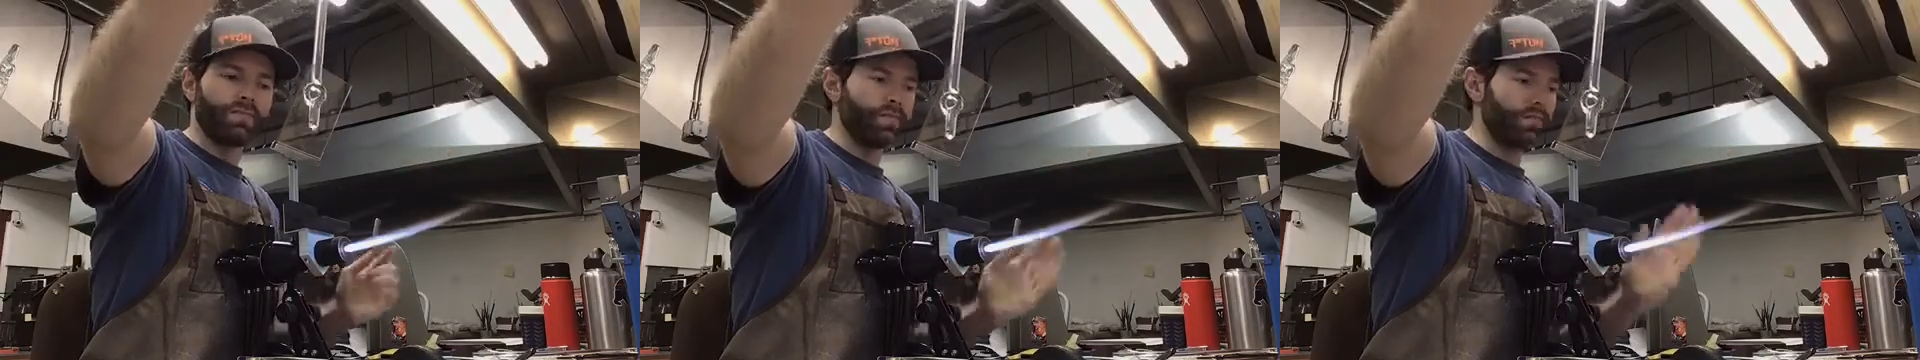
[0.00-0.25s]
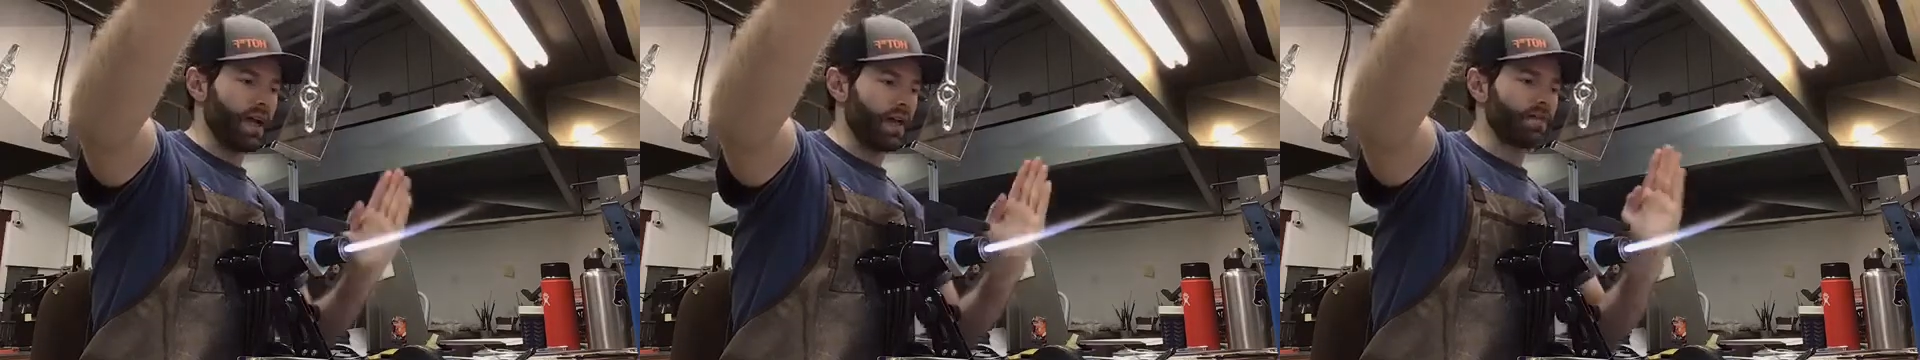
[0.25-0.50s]

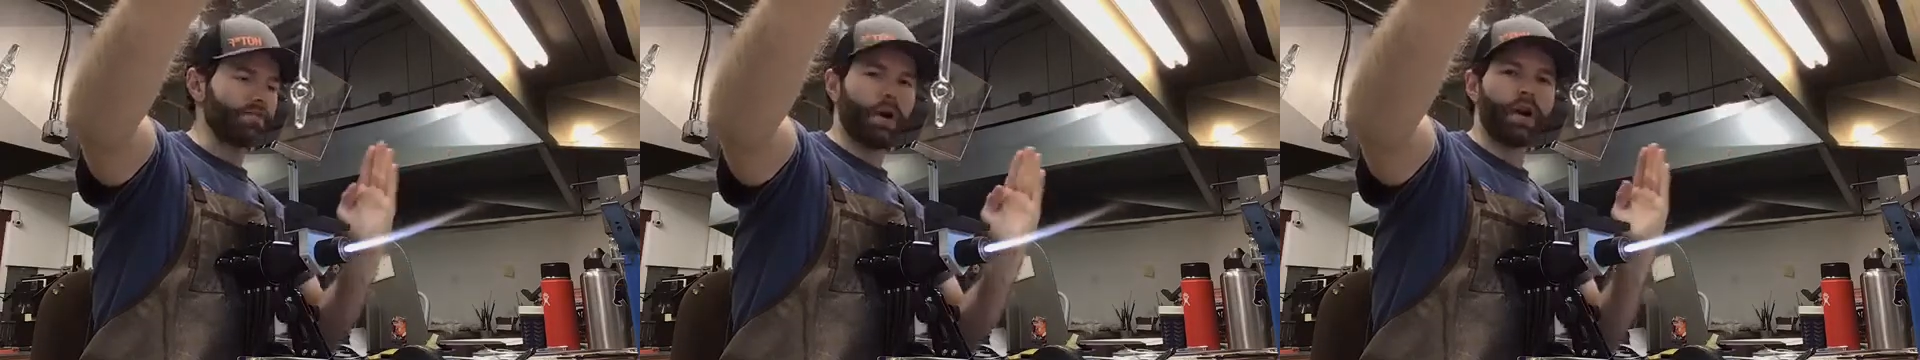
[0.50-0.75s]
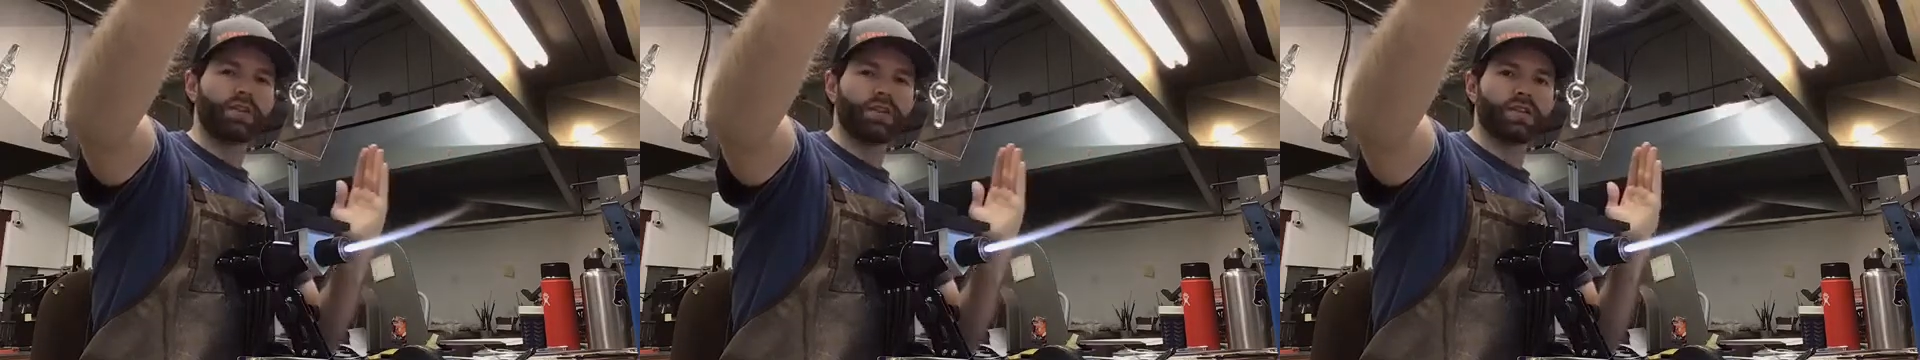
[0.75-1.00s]

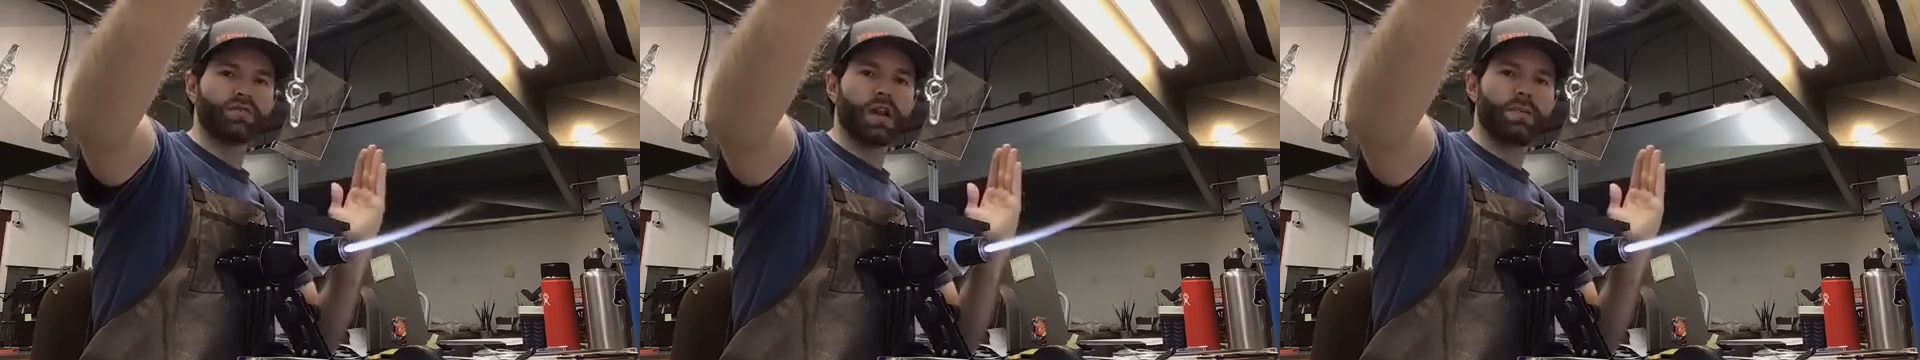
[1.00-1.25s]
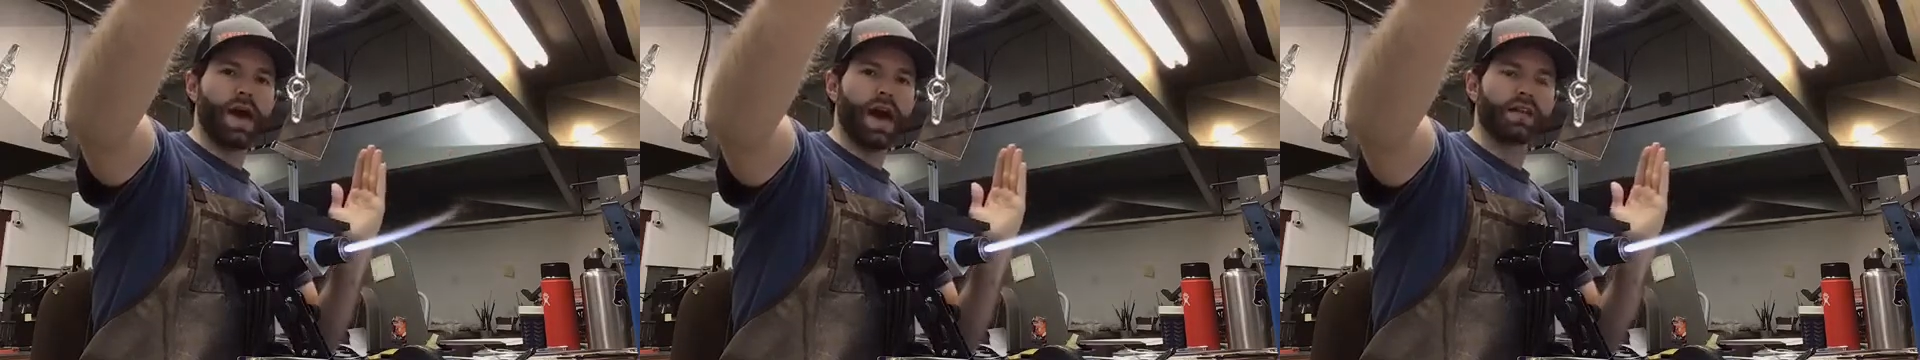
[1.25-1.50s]

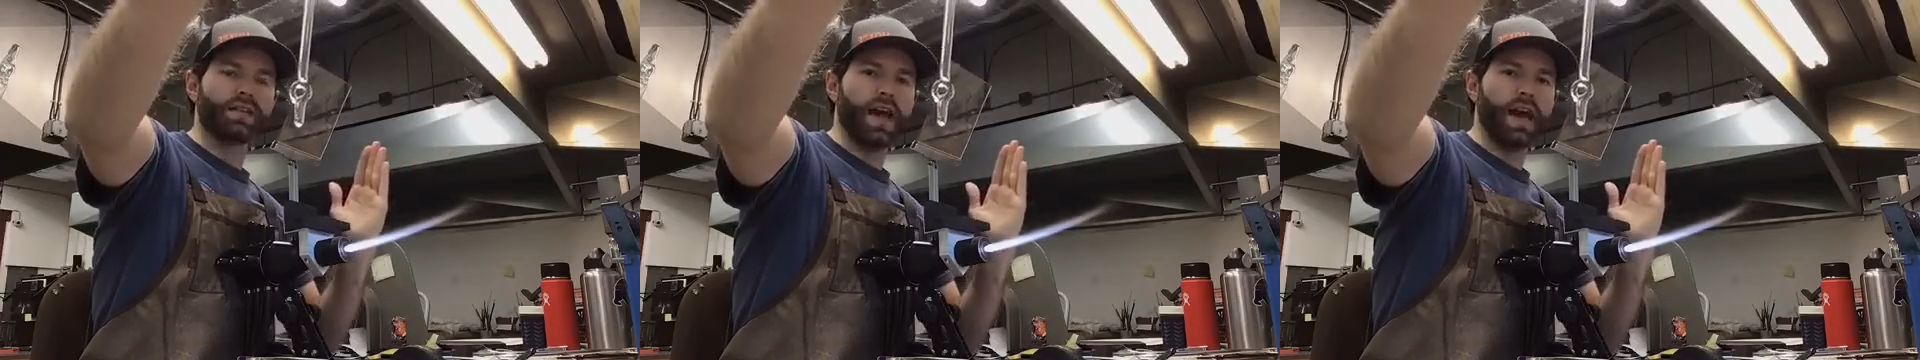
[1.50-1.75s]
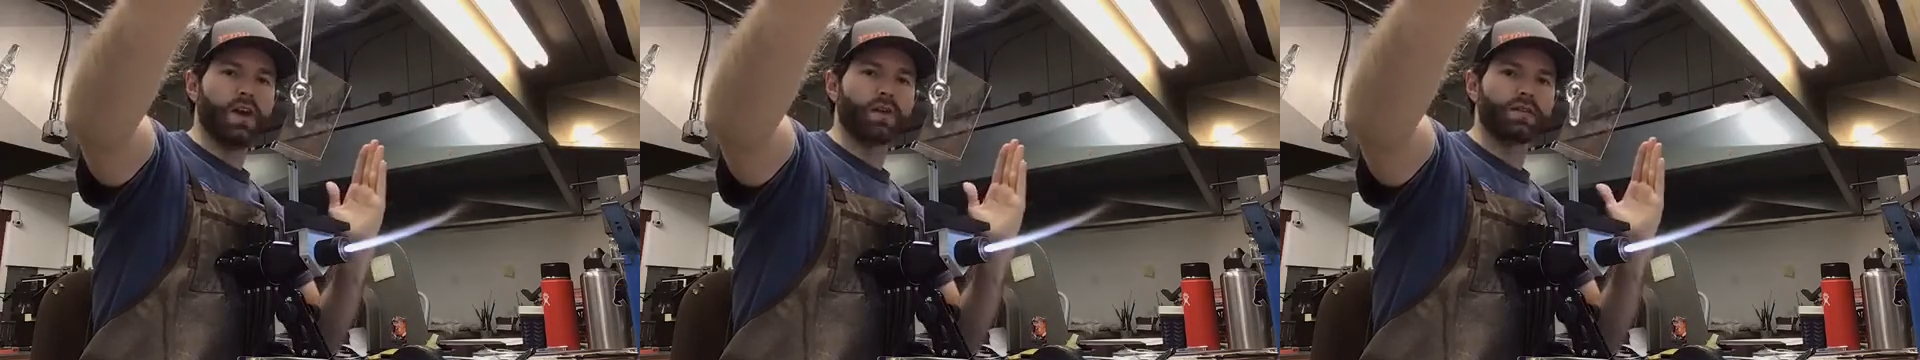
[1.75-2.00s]
that part
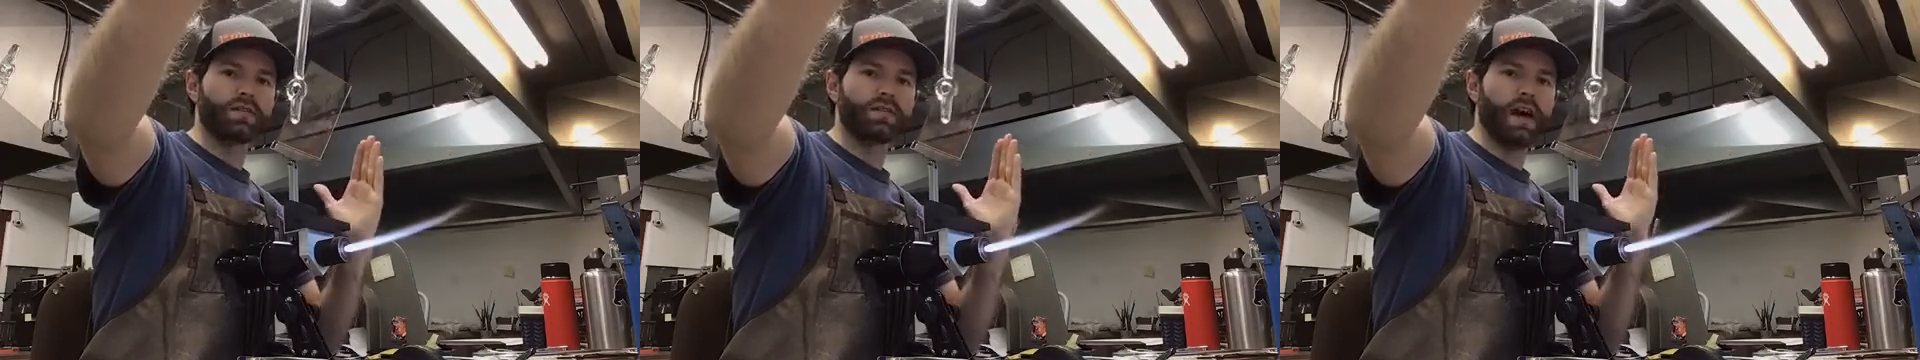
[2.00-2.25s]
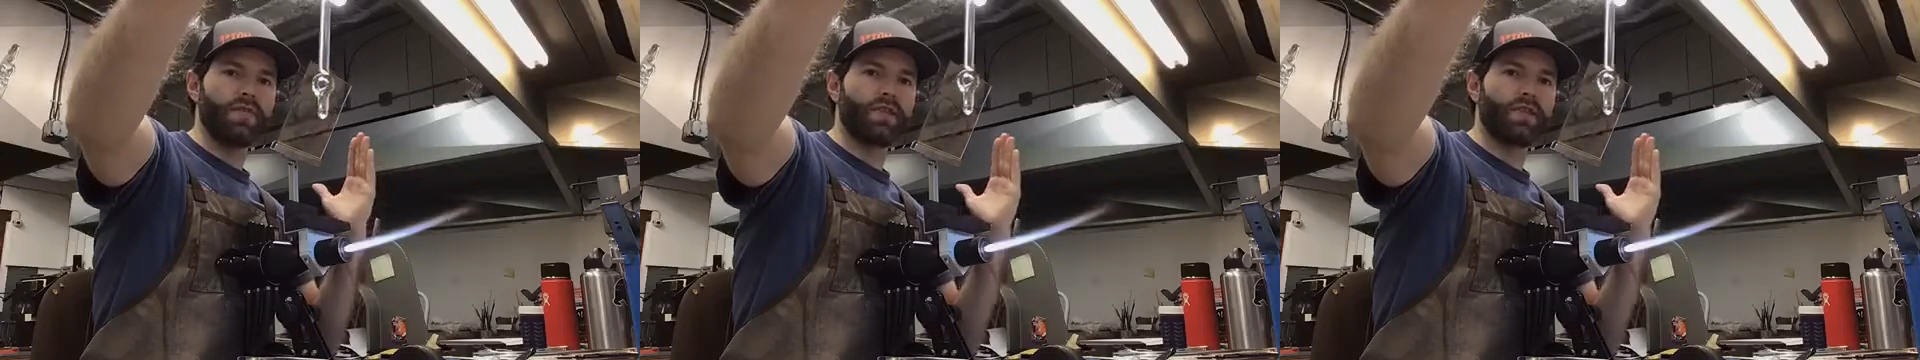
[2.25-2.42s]
that's straight back